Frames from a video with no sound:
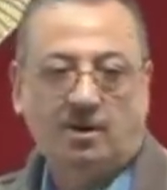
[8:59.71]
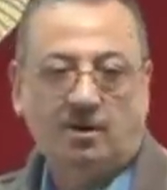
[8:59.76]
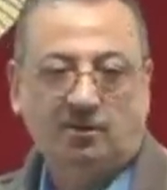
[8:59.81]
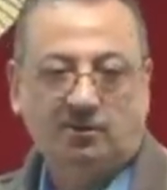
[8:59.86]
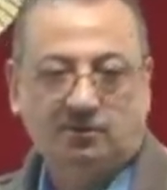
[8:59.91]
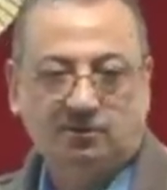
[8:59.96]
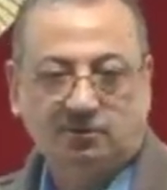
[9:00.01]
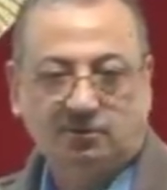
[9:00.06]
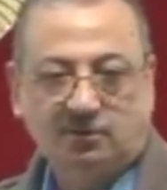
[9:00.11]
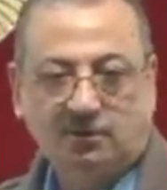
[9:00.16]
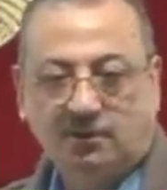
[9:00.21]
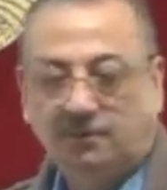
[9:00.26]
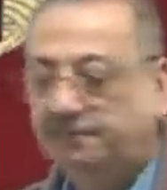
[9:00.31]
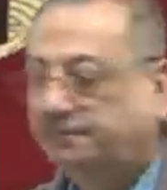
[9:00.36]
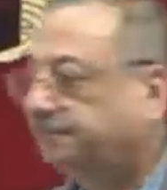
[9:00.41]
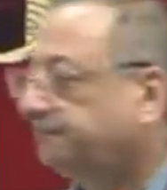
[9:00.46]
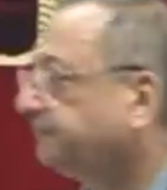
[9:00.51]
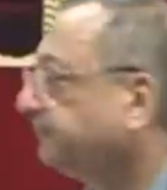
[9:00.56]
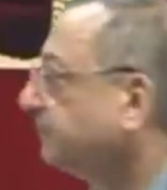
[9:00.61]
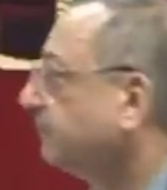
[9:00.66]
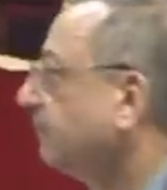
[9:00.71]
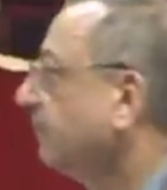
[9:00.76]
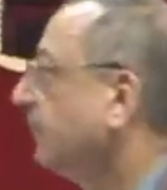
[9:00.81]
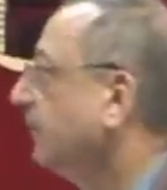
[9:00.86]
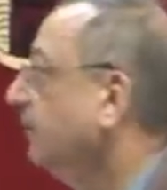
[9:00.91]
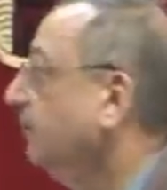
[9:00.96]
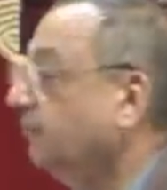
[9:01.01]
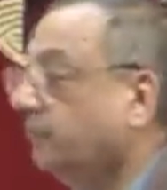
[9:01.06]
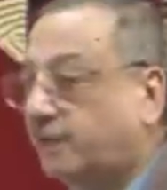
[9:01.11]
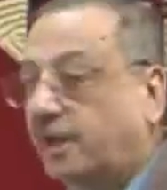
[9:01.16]
also.
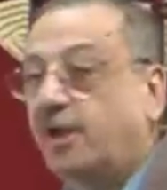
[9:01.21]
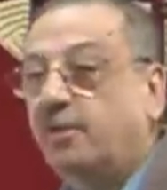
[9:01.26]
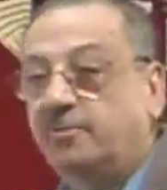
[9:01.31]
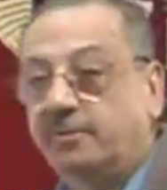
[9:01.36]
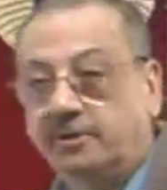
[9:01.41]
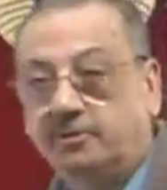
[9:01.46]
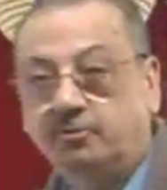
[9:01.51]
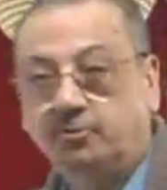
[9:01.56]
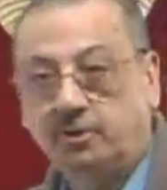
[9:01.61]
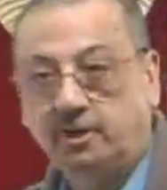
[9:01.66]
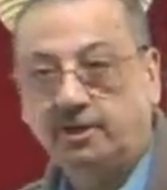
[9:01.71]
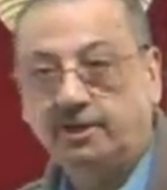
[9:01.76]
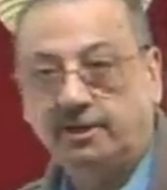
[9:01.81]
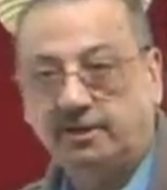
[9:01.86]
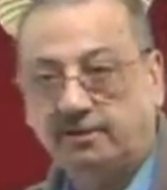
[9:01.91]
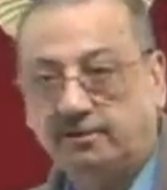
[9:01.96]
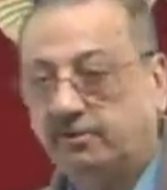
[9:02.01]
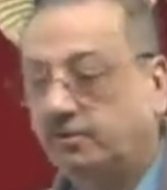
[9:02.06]
We have been doing it,